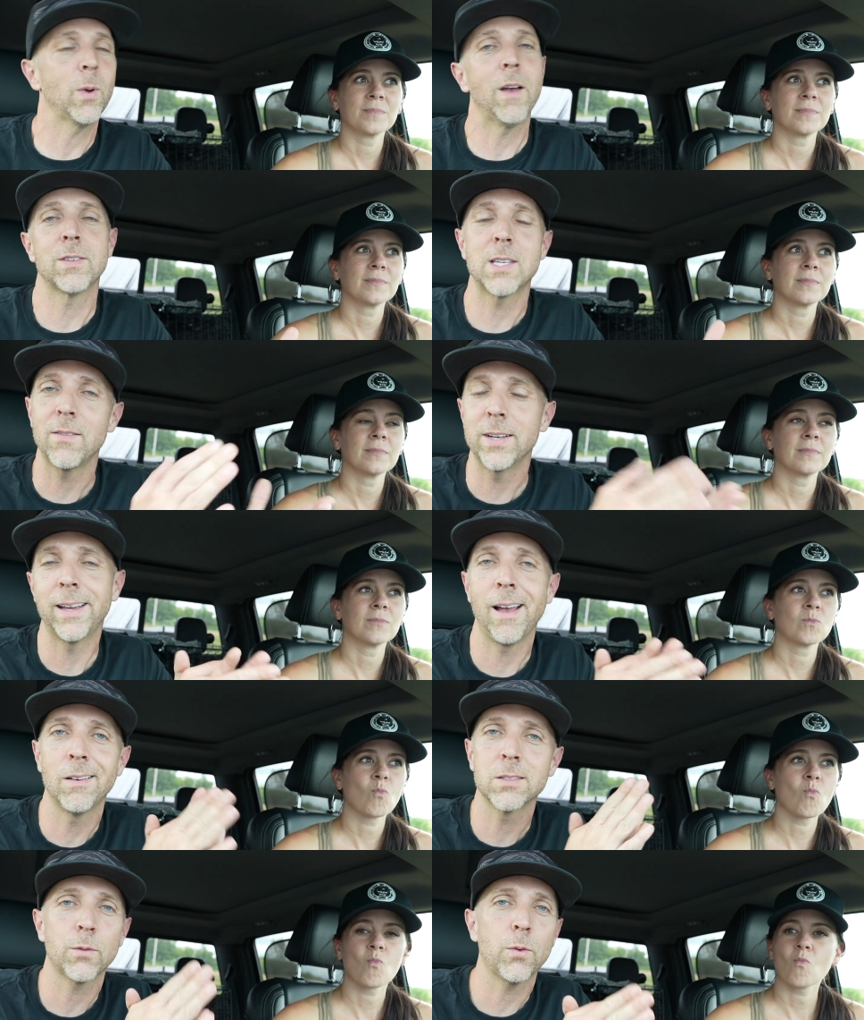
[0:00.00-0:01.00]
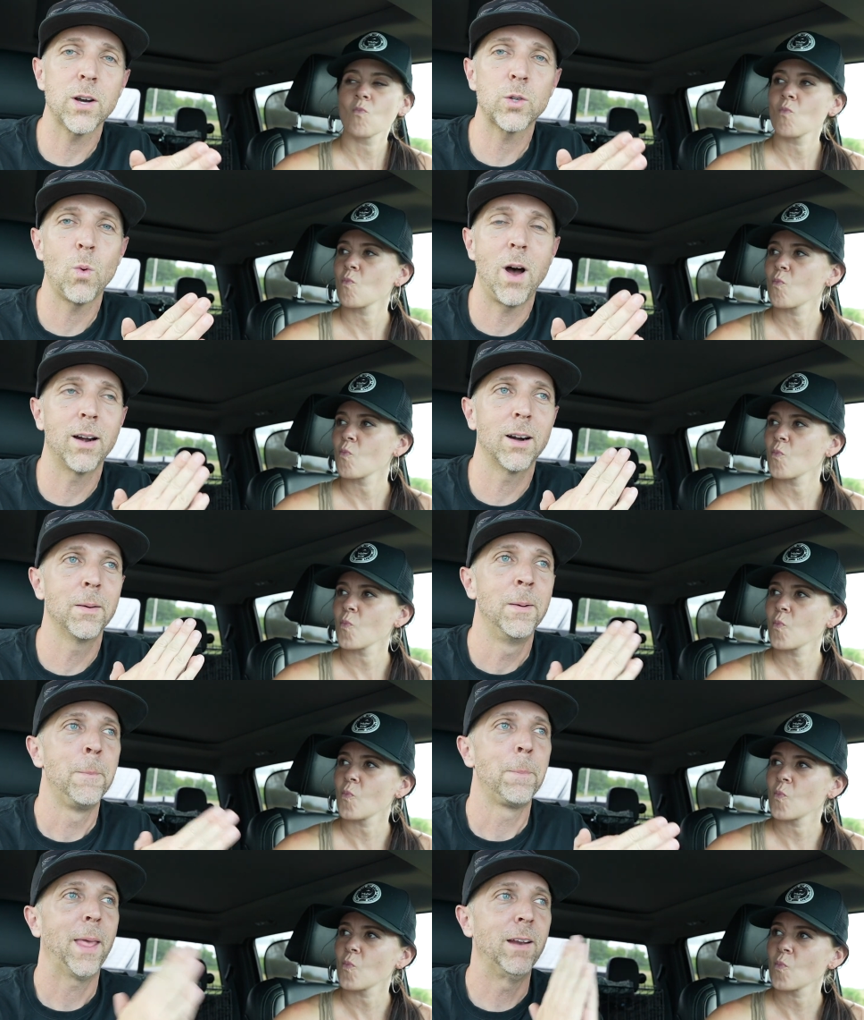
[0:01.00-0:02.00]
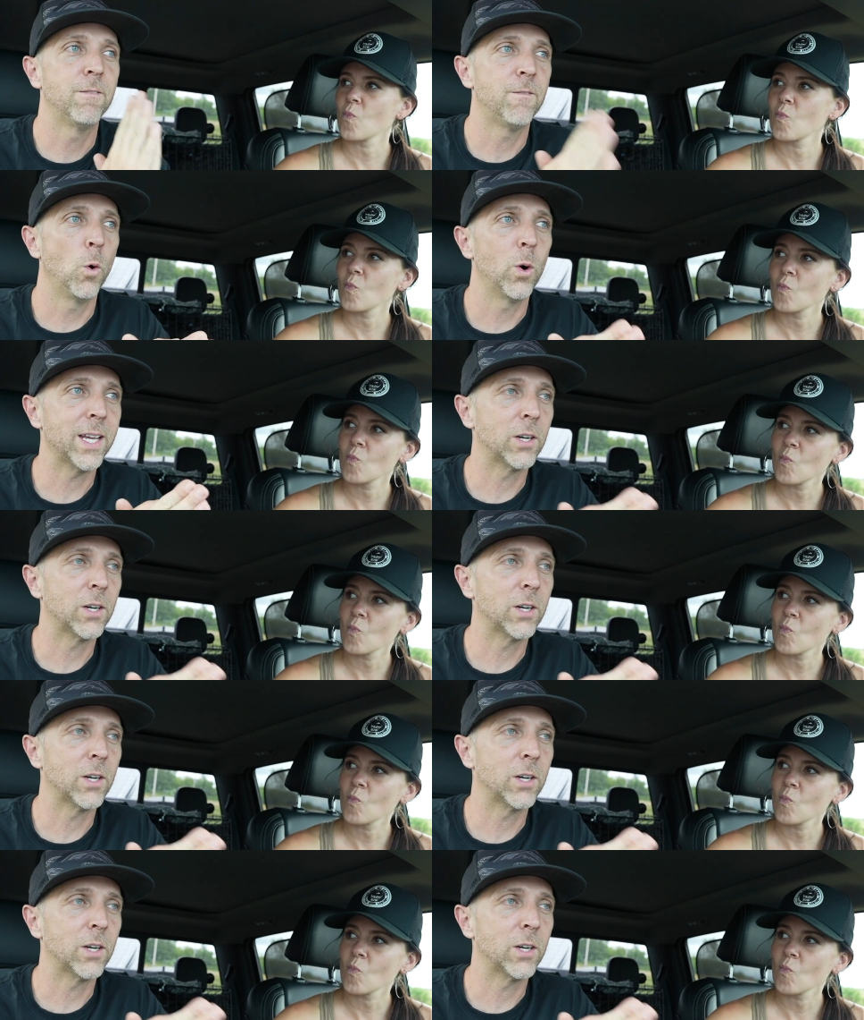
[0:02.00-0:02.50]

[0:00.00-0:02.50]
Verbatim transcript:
Speaker 1: We have 70 gallons of fresh water and 40